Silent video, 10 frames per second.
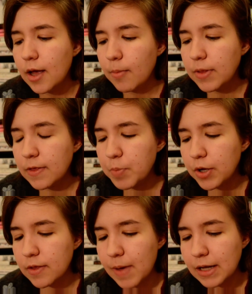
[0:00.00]
But this book
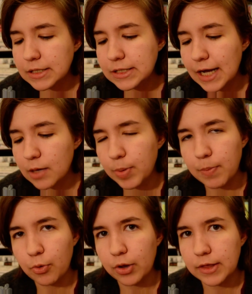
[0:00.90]
is about tech
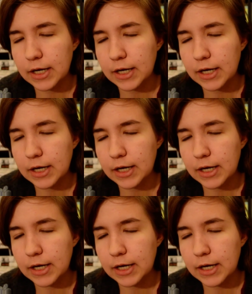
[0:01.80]
people in the